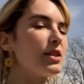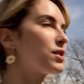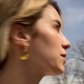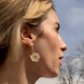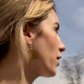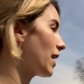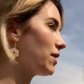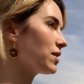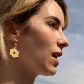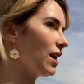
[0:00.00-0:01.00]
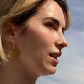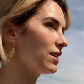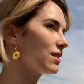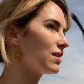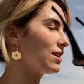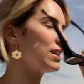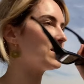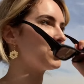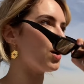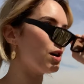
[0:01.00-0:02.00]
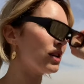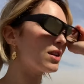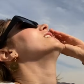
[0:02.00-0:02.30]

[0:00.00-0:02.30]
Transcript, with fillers: dark outside. It's dark.